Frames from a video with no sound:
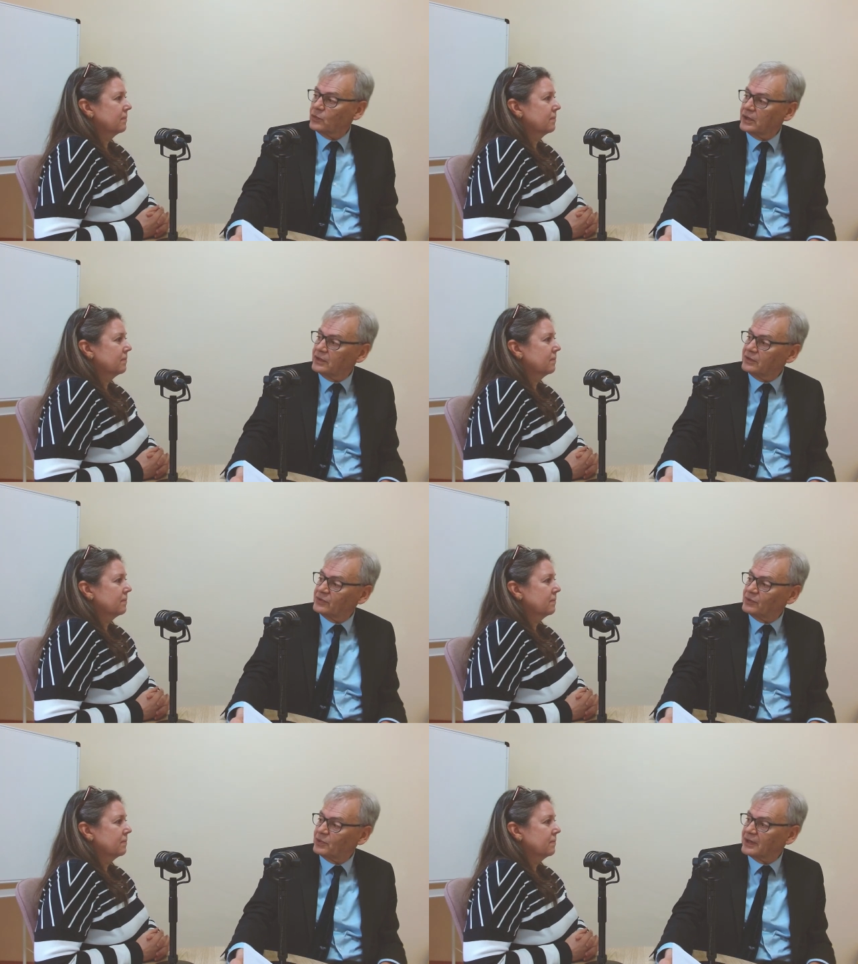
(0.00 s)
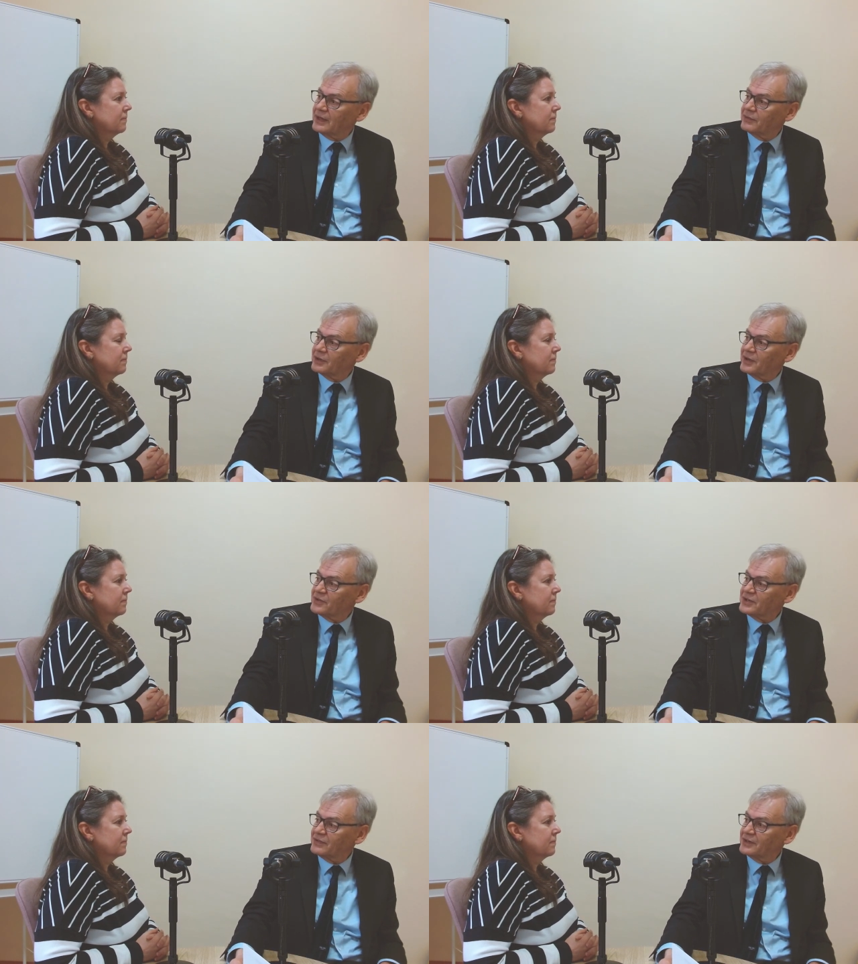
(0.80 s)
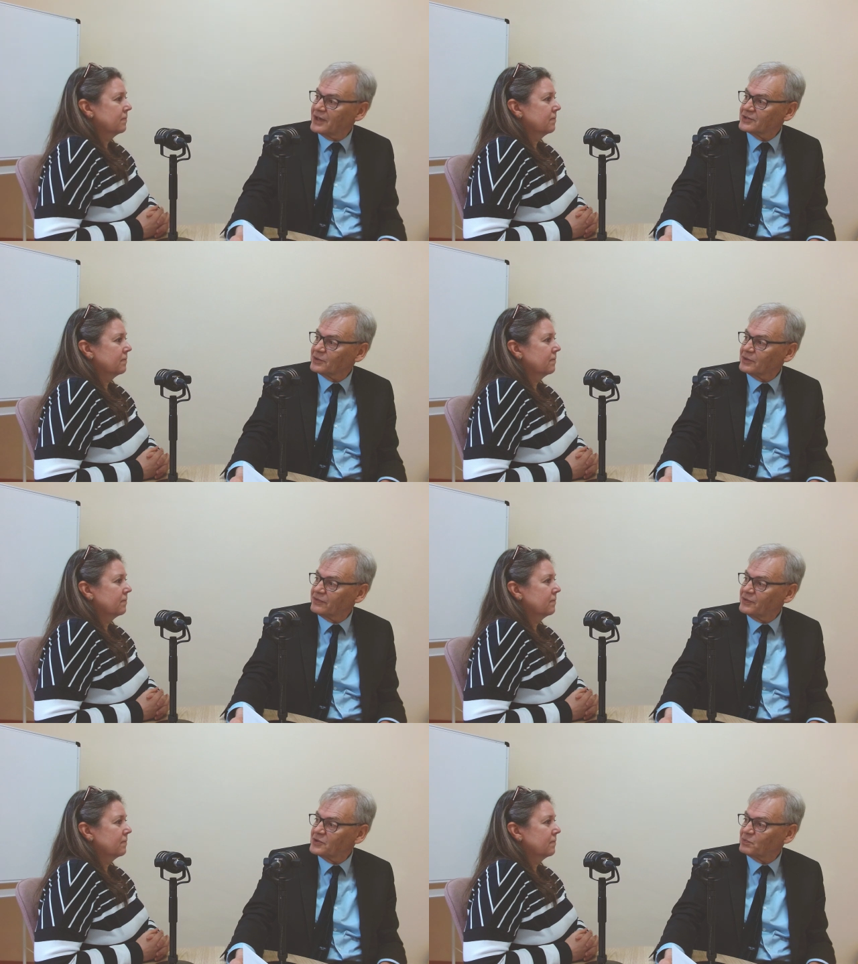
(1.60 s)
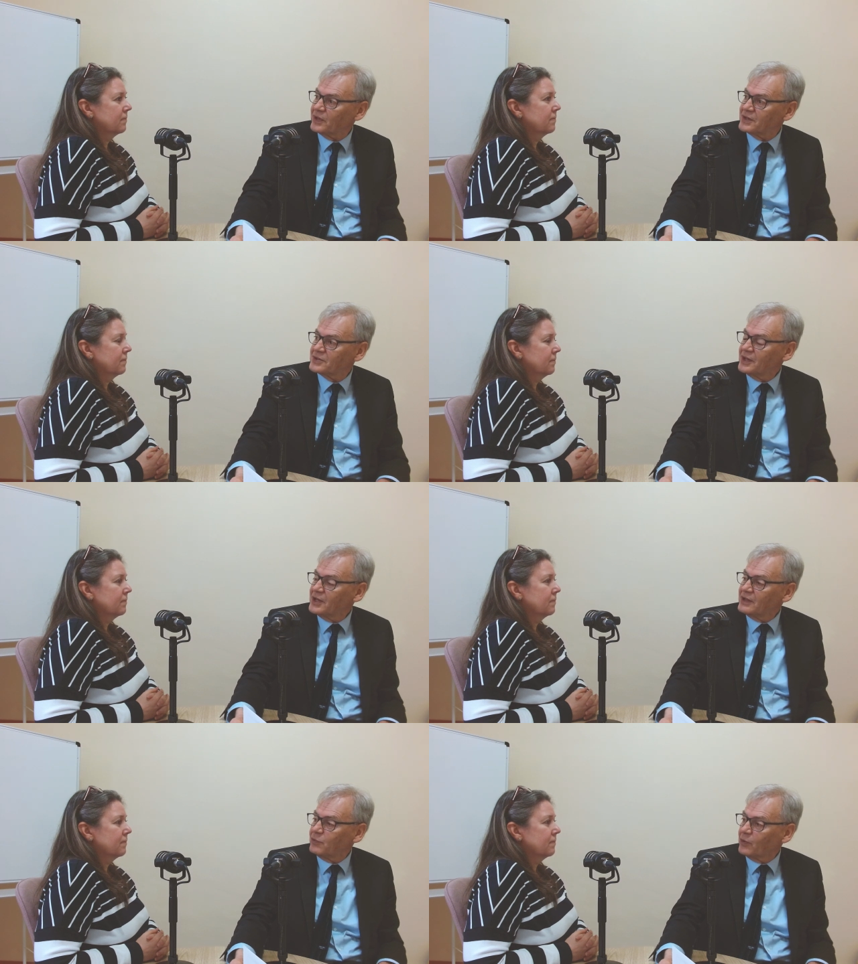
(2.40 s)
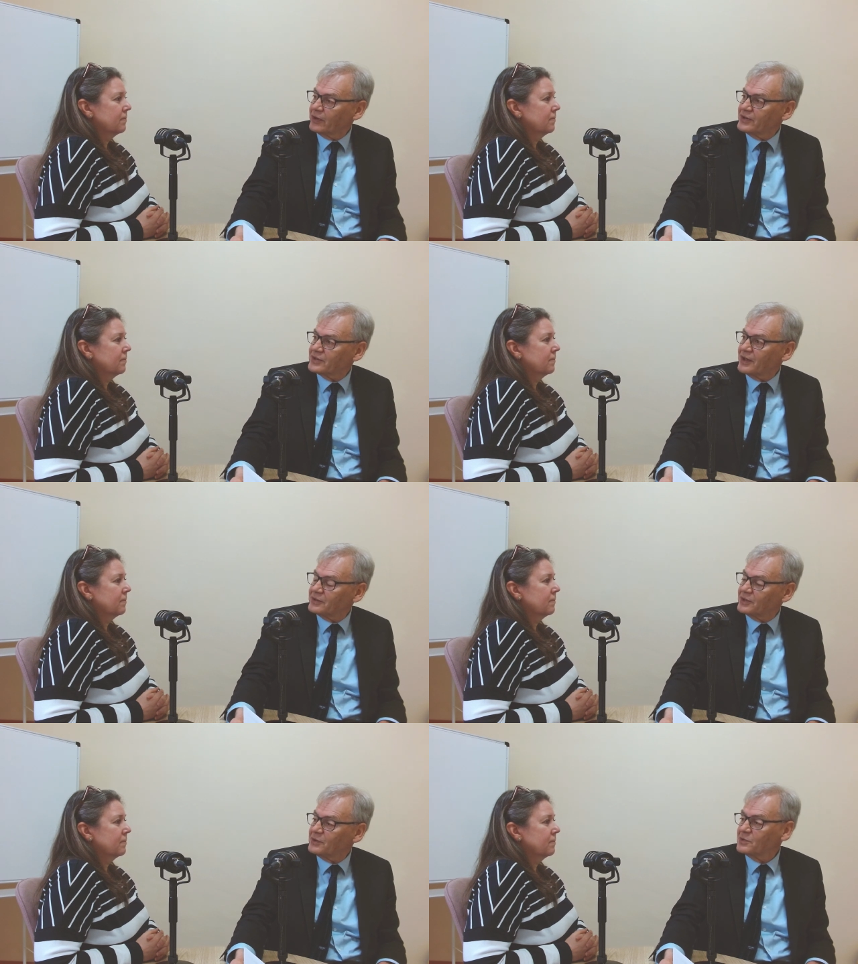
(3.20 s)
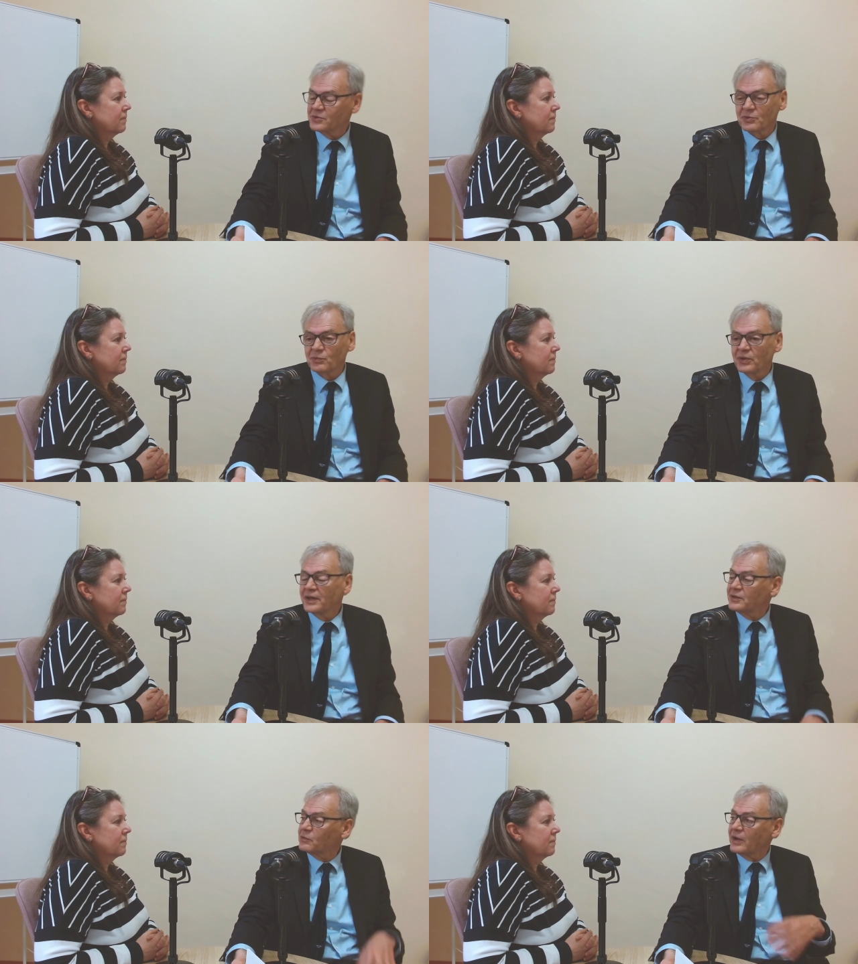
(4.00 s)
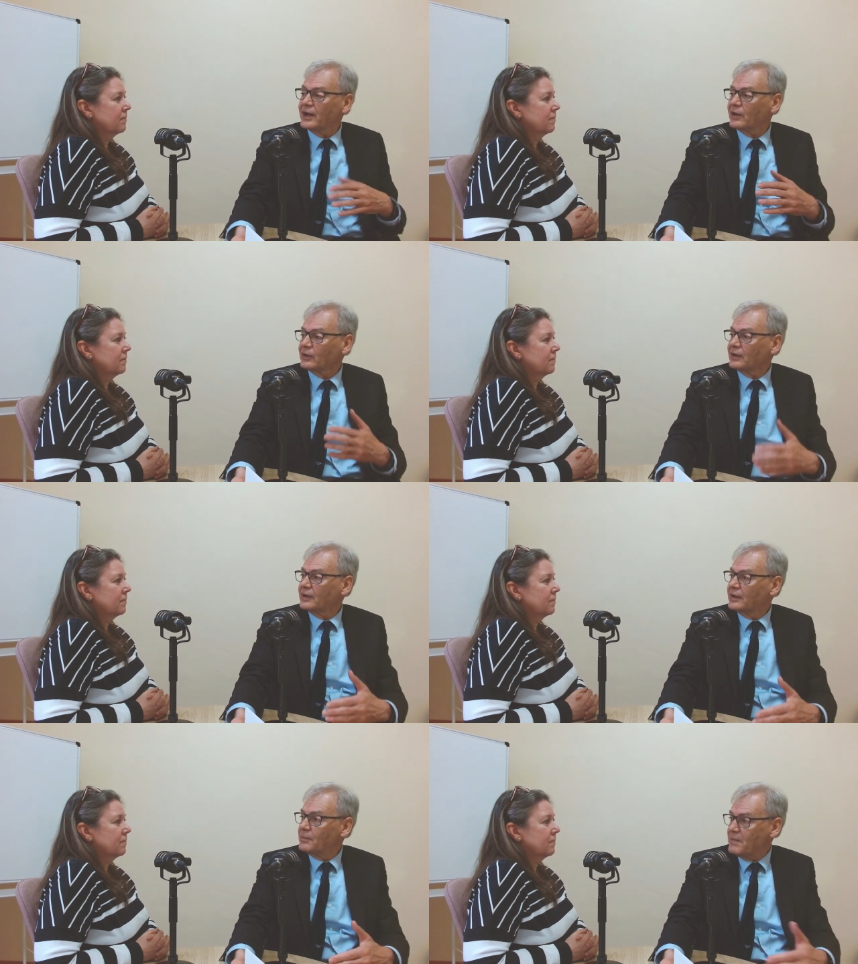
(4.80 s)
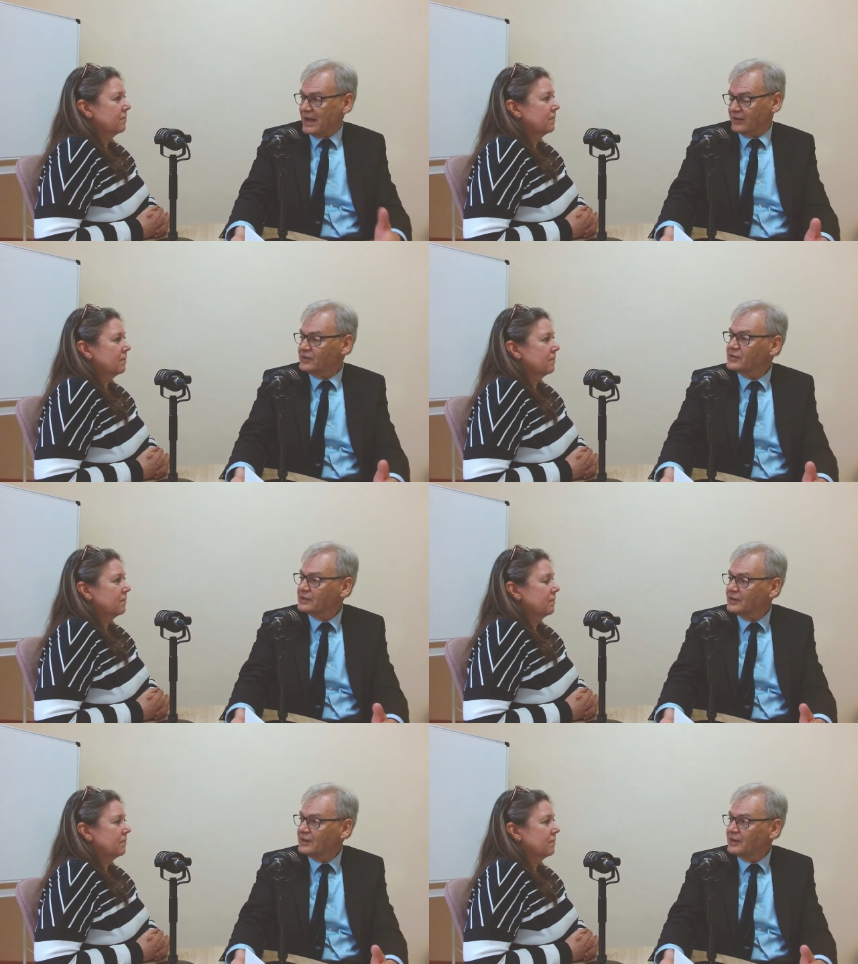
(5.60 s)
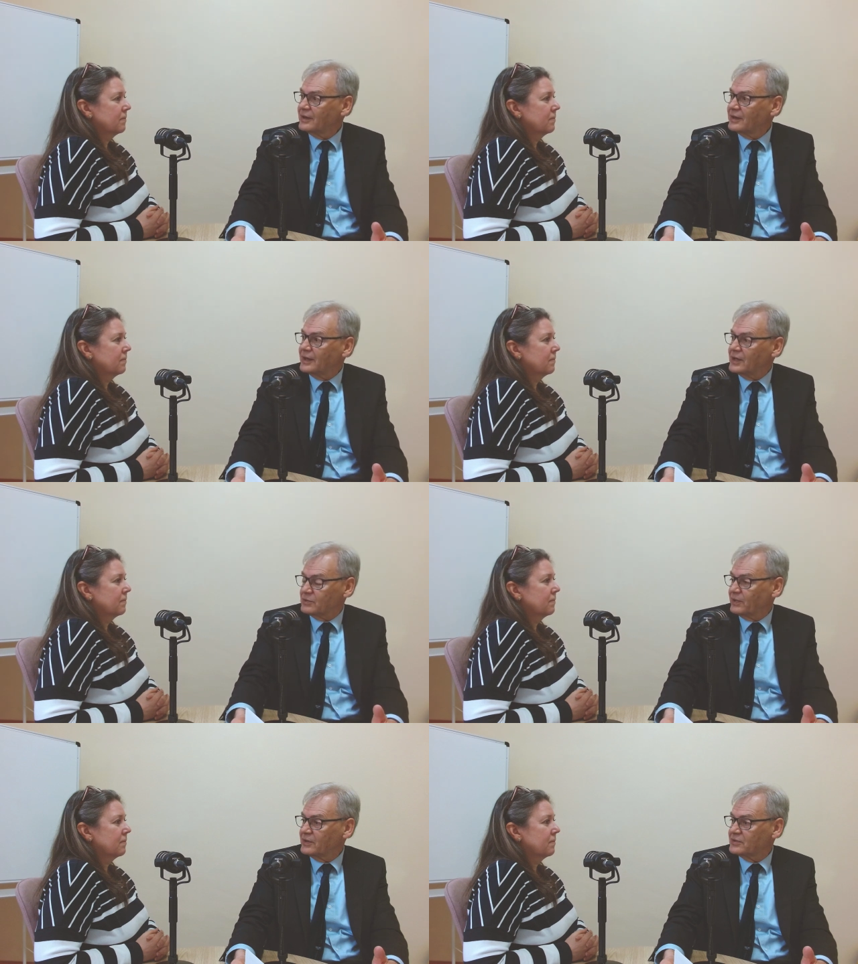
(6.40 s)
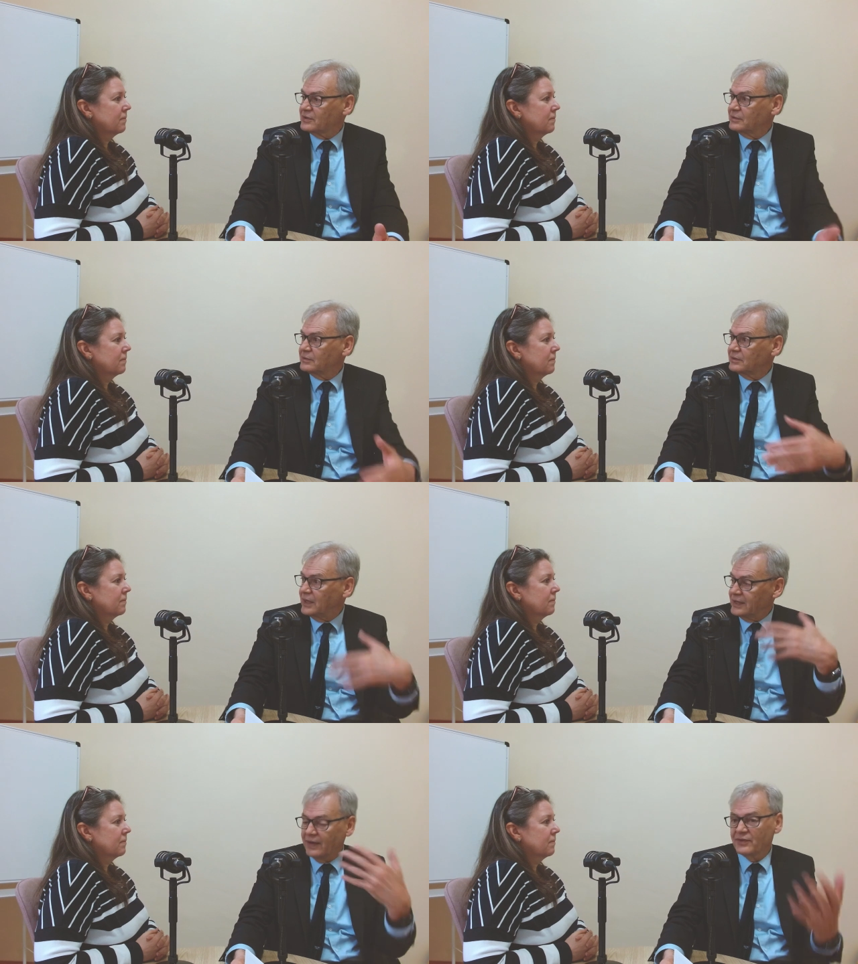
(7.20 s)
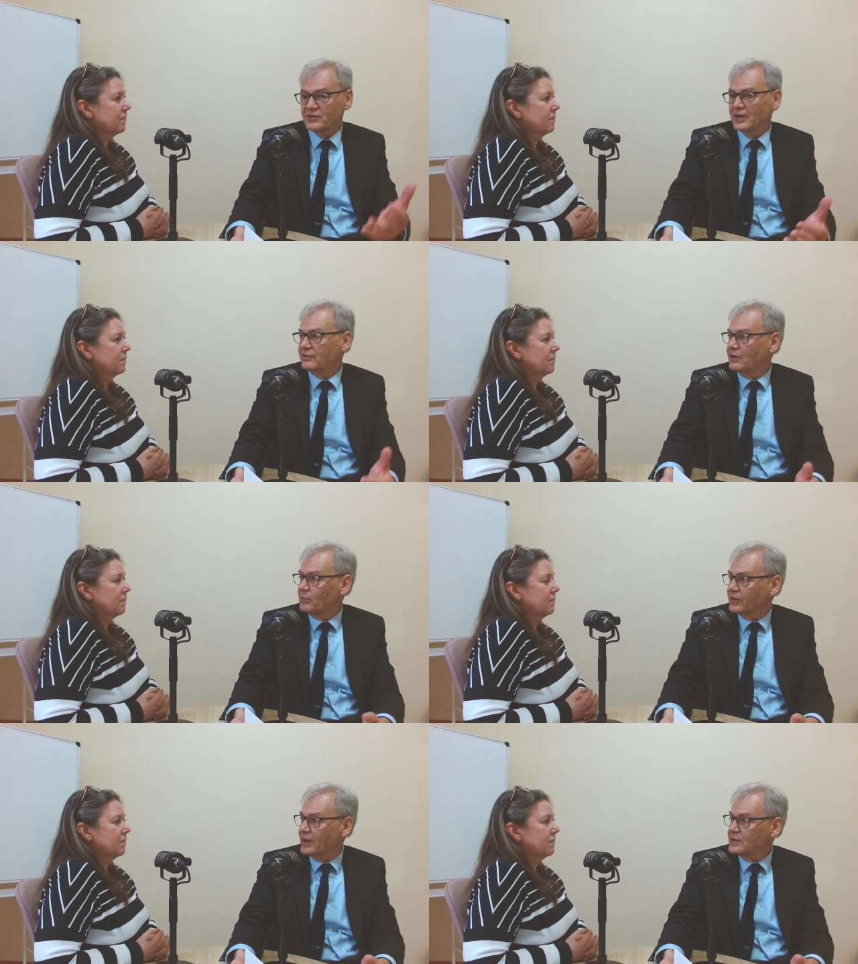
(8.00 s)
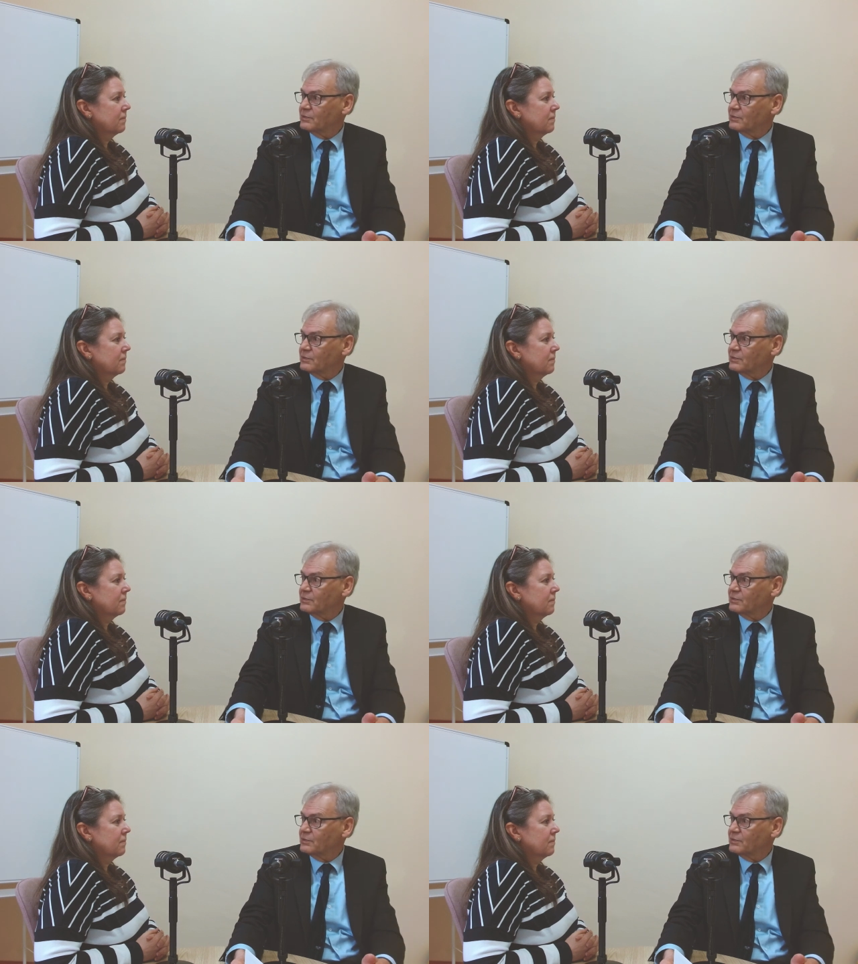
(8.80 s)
Speaker 1: why on earth you bother having a rail safety national in the first place if all it is going to do is to apply to rail matters as opposed to any other safety obligation.